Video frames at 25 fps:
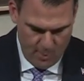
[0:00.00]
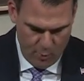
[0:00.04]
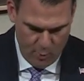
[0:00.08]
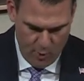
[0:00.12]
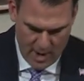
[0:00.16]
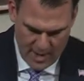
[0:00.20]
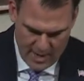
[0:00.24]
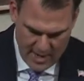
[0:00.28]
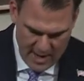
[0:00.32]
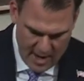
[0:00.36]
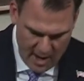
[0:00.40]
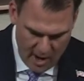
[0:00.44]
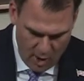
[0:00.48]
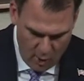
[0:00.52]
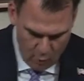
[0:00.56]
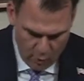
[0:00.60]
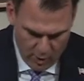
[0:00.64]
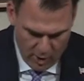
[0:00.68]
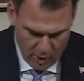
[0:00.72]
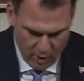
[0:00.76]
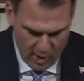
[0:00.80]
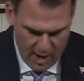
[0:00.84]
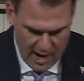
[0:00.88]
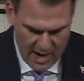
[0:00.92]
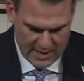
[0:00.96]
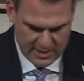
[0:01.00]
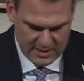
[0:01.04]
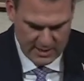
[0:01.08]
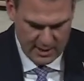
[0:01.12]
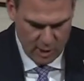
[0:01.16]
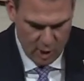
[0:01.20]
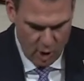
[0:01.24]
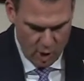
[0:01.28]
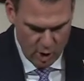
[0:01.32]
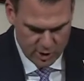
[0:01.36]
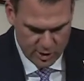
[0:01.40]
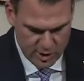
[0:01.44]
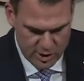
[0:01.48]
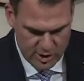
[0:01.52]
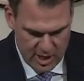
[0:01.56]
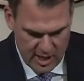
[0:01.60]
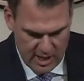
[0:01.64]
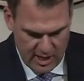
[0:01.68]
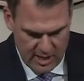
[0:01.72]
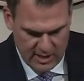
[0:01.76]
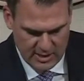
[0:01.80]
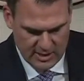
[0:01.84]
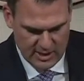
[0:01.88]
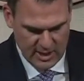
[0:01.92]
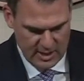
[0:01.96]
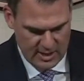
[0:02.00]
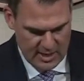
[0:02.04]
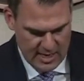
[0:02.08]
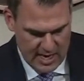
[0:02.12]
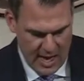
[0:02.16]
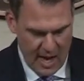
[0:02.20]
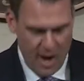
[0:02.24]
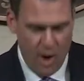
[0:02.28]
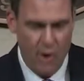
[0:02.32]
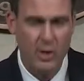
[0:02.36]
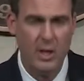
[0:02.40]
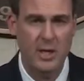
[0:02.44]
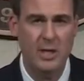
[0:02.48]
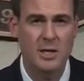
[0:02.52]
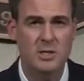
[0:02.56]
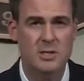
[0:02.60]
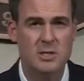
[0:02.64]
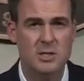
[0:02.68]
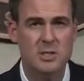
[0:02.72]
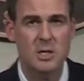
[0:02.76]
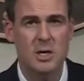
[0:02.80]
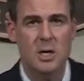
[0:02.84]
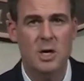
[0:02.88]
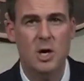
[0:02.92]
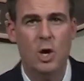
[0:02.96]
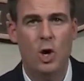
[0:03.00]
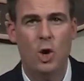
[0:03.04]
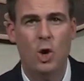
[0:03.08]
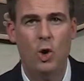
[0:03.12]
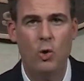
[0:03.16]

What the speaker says: Right now, we are asking all cities and counties